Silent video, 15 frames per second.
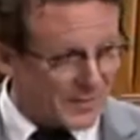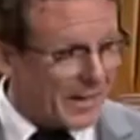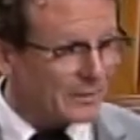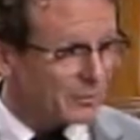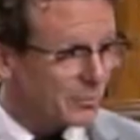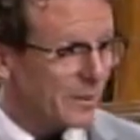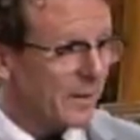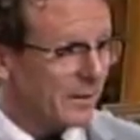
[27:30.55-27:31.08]

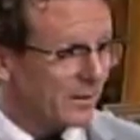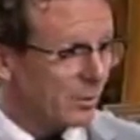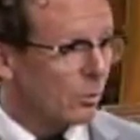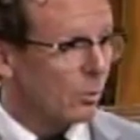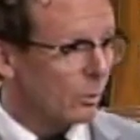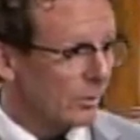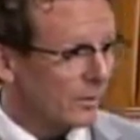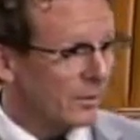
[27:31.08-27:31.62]
That's why
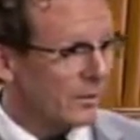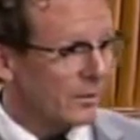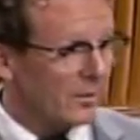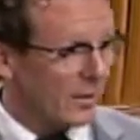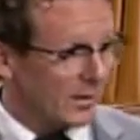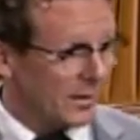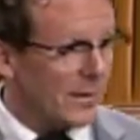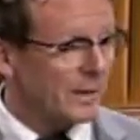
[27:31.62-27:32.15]
we're here,
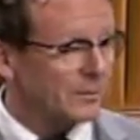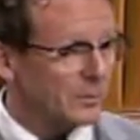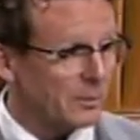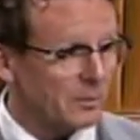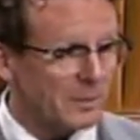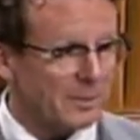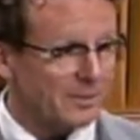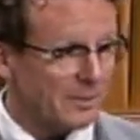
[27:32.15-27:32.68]
and that's why
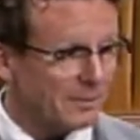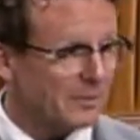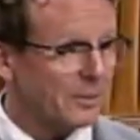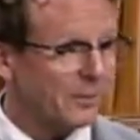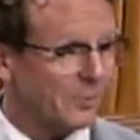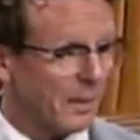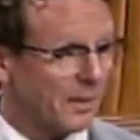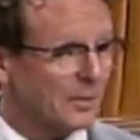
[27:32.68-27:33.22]
we have every
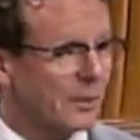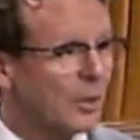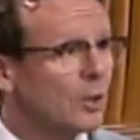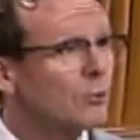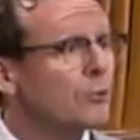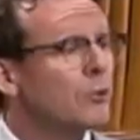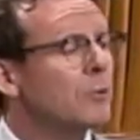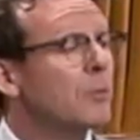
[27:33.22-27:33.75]
right
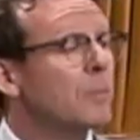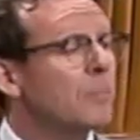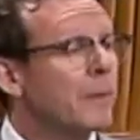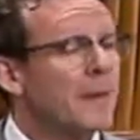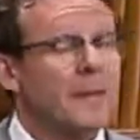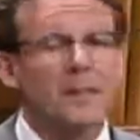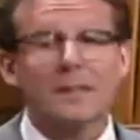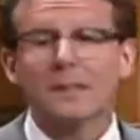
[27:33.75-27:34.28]
to
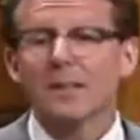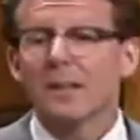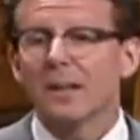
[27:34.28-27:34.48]
debate